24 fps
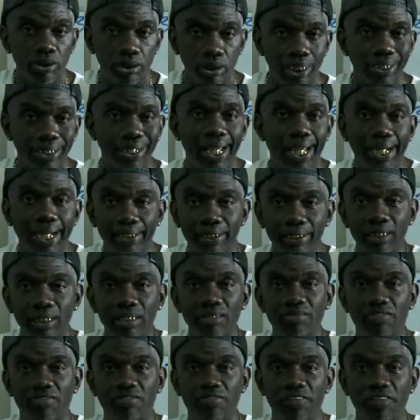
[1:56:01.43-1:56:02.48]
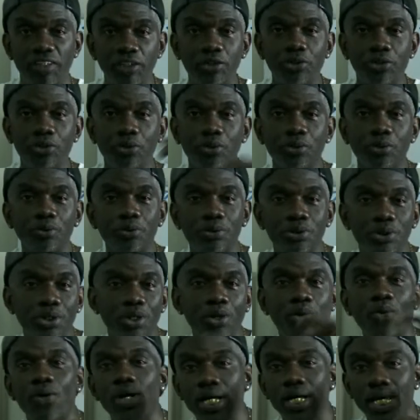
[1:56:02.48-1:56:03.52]
and like the official, you
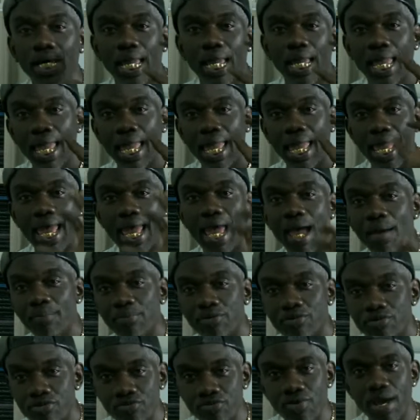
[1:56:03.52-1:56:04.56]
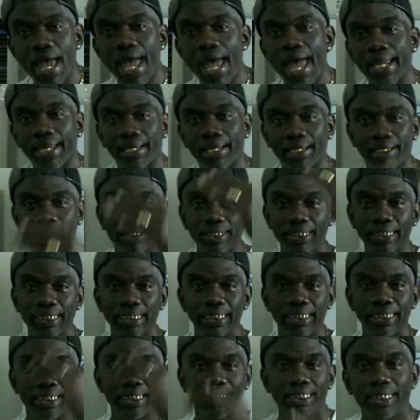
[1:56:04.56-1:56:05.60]
know, abstract
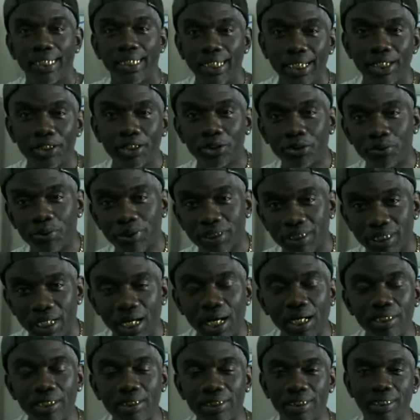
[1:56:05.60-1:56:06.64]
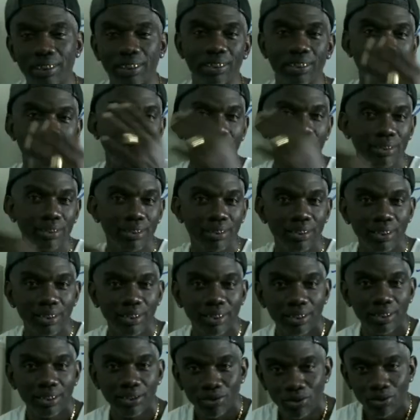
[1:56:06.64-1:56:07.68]
introduction.
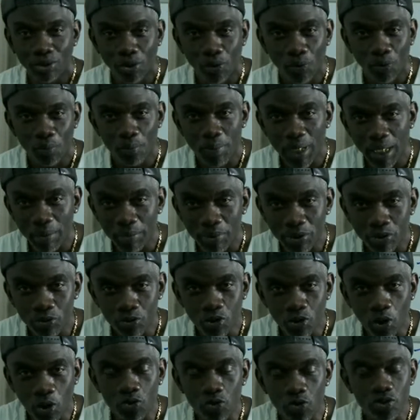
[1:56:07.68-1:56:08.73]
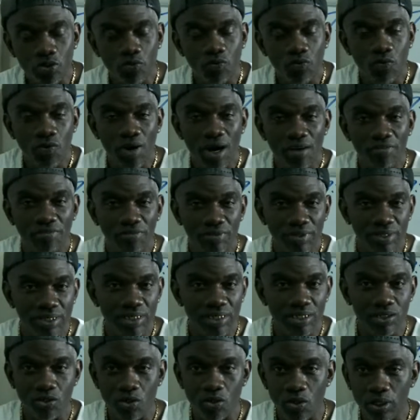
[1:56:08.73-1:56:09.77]
You know, maybe you throw some
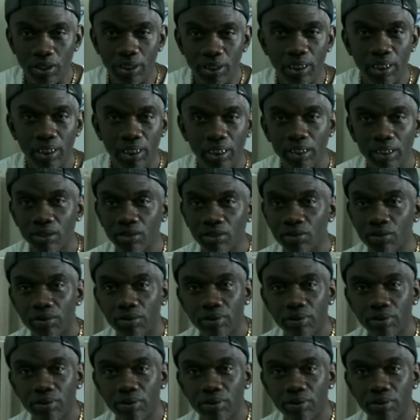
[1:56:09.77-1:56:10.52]
references on there,